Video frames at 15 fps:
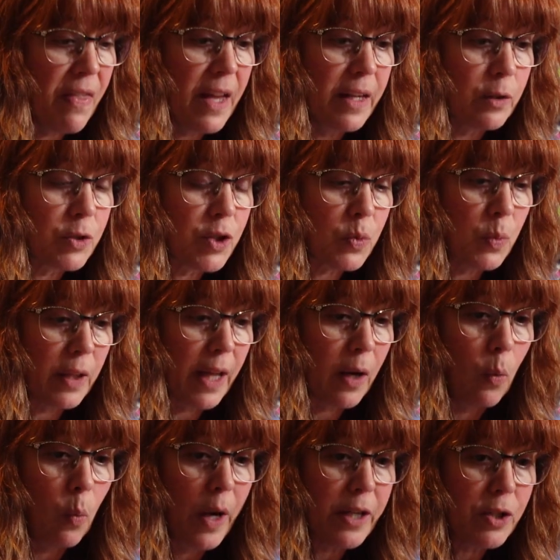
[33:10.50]
then he'll just wear like
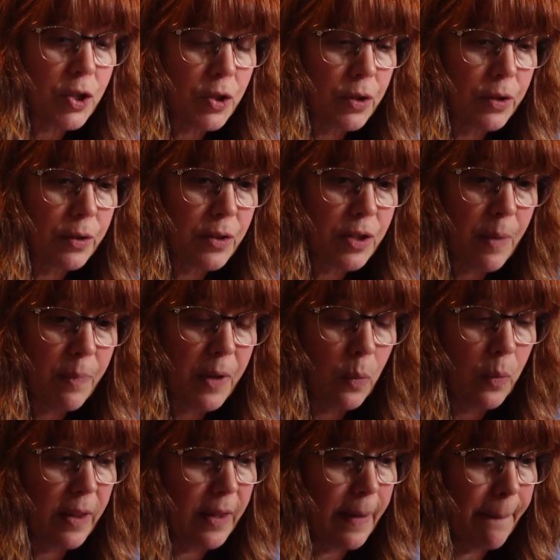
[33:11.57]
a white shirt or something
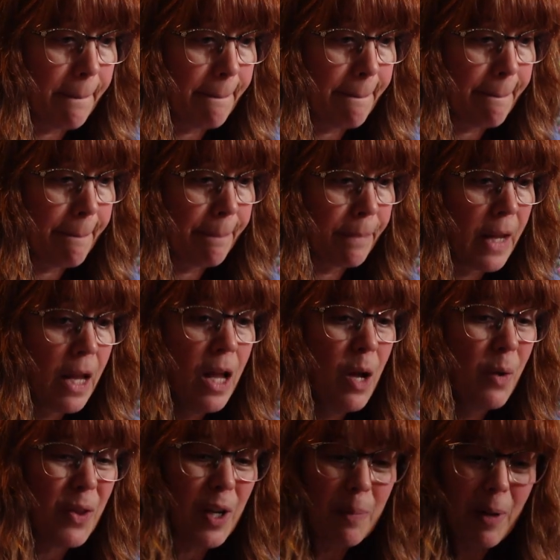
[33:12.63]
with it.
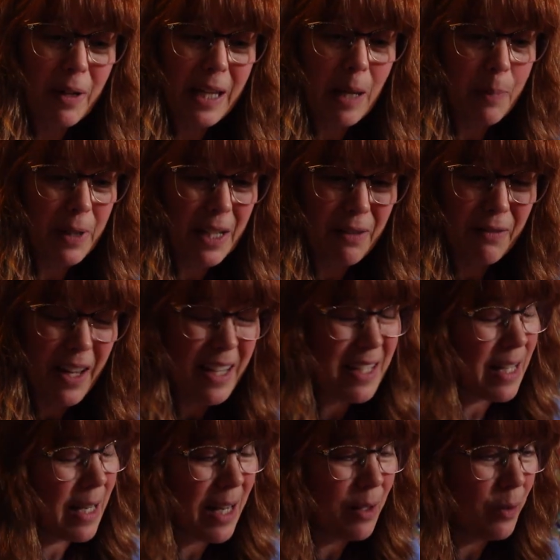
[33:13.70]
Thought about keeping it a
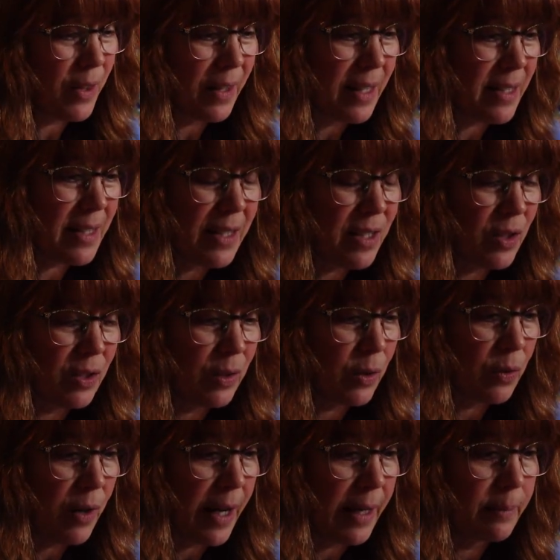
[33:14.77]
vest, and I don't think it's going to
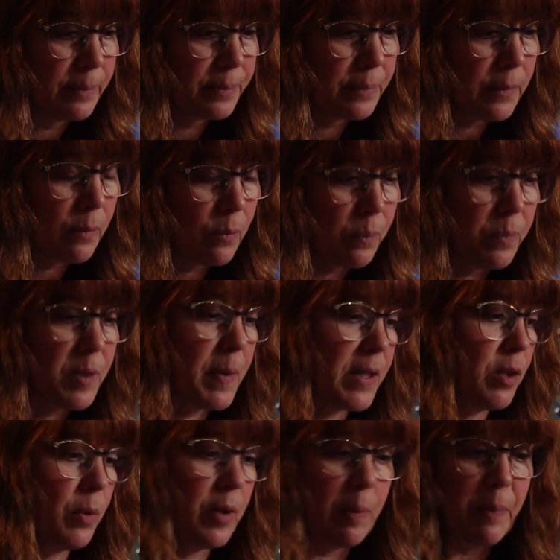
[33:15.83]
look right,
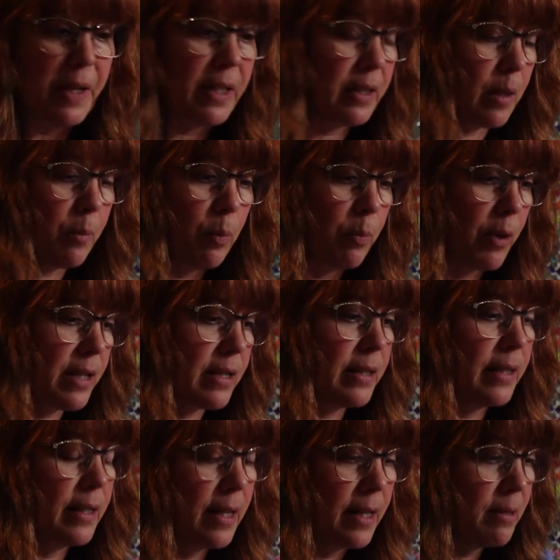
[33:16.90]
especially with it being
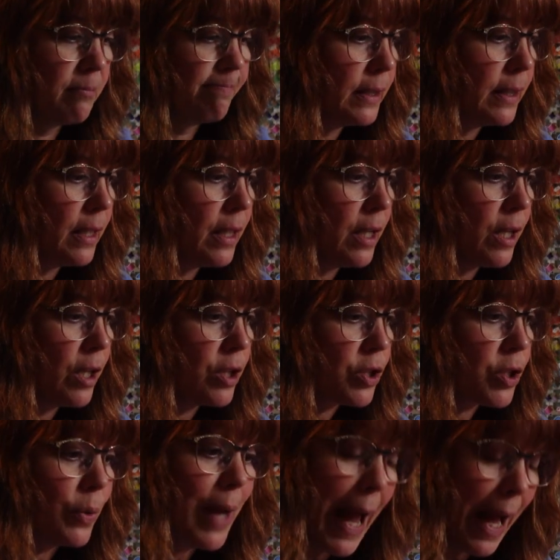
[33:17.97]
double-breasted.
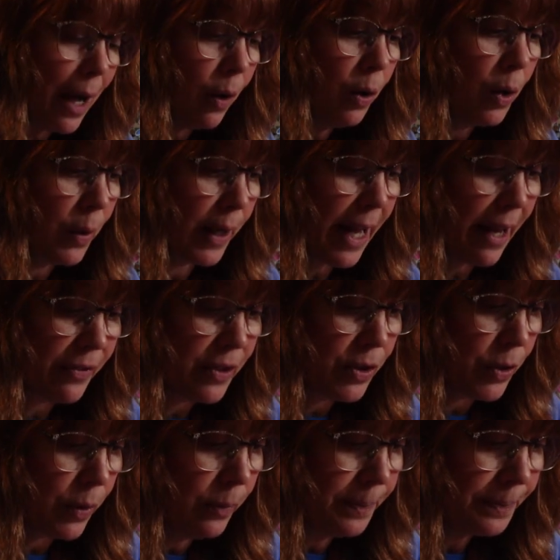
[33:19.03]
So now what I have to
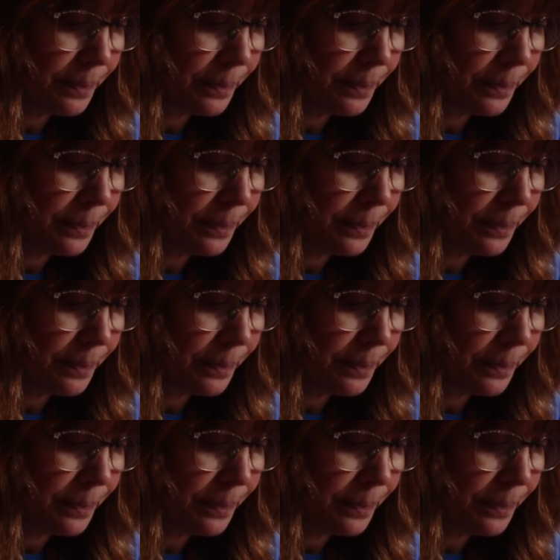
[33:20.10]
do,